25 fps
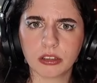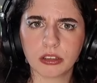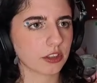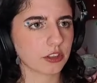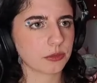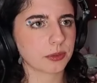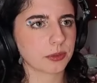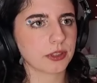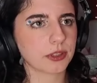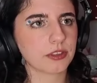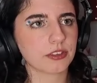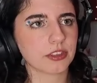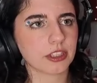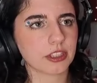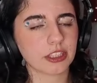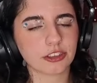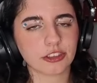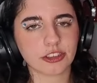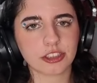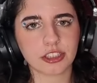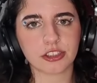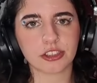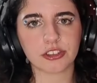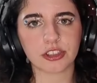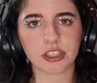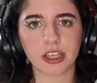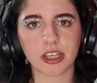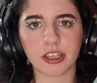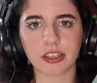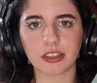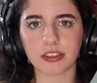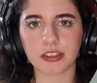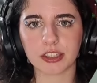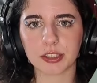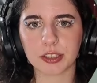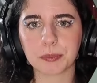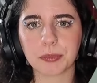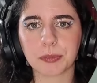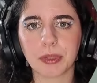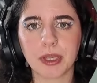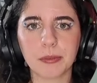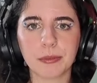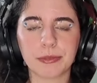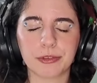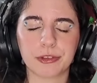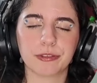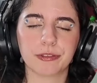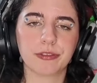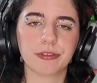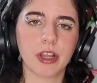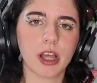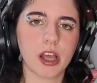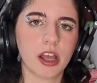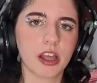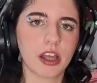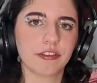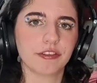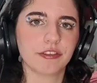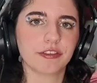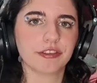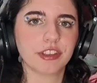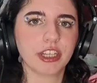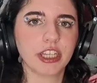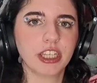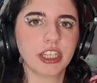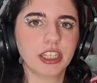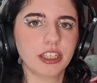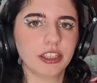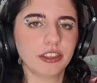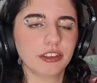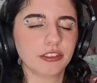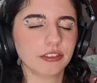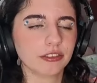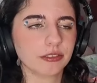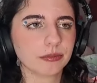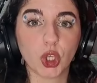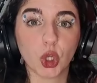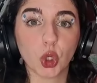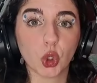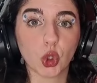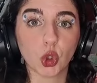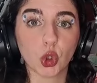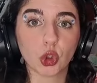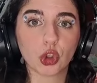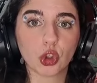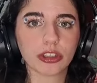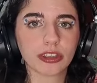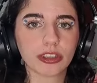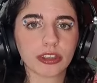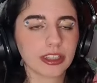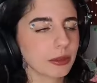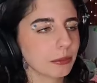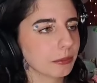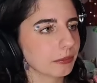I suppose, as she said, beams of light and feeling good.